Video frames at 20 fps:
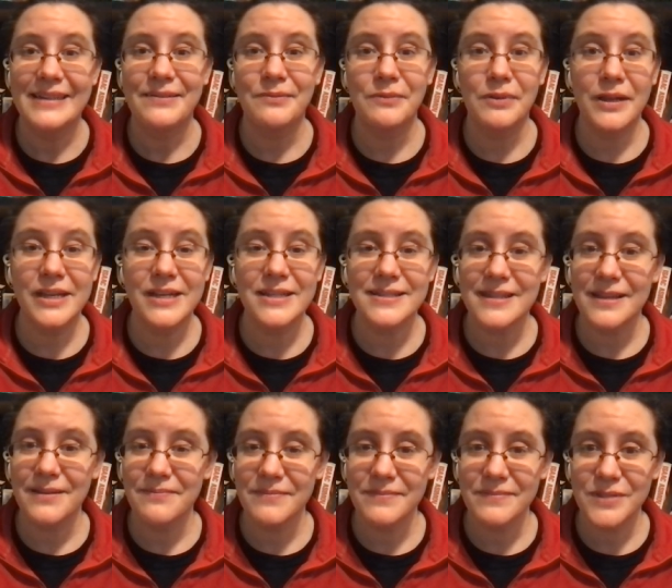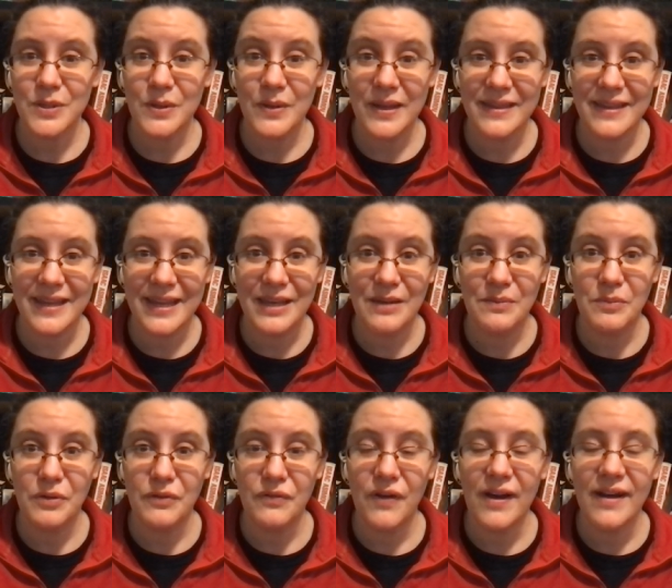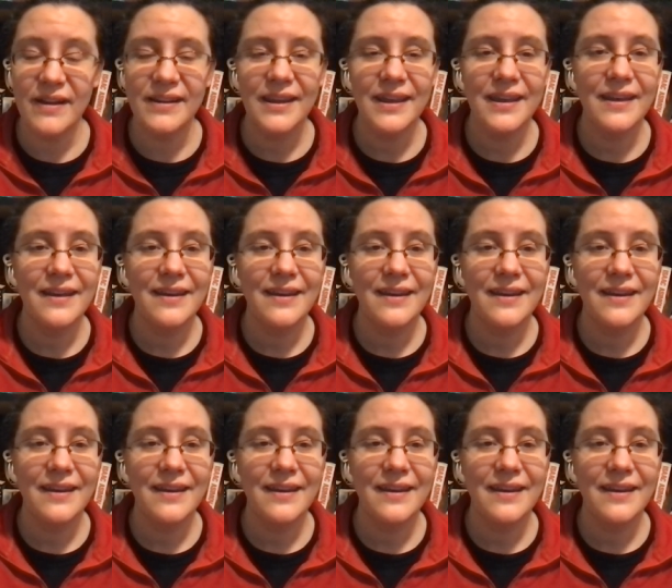release them so that they can move on.